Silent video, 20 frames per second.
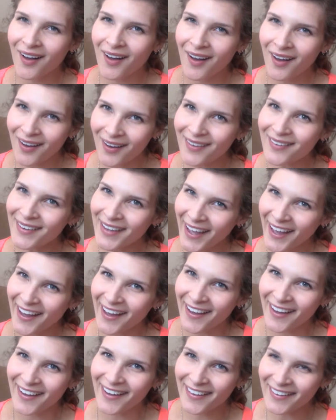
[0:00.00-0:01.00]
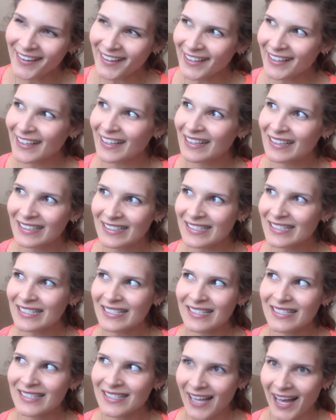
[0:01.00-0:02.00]
oh yeah, like this
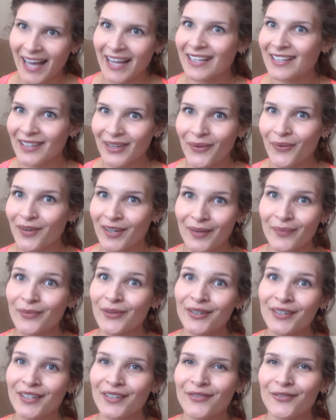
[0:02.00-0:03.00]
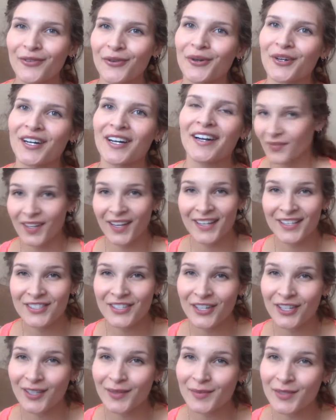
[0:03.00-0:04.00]
is exactly what I'm looking for. In
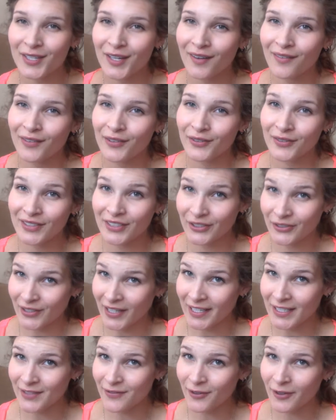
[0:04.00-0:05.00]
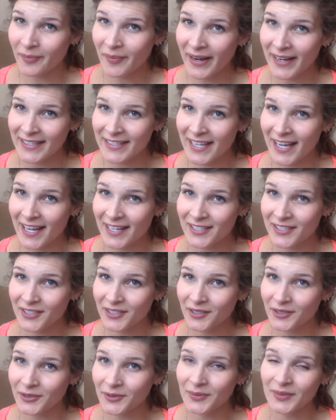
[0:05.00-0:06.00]
terms of regrets for my
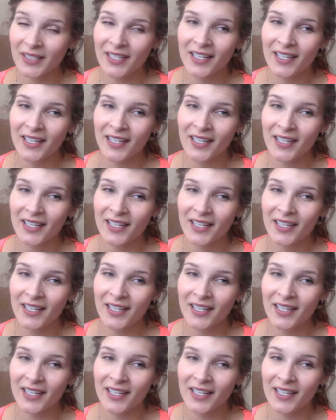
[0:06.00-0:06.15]
tattoo,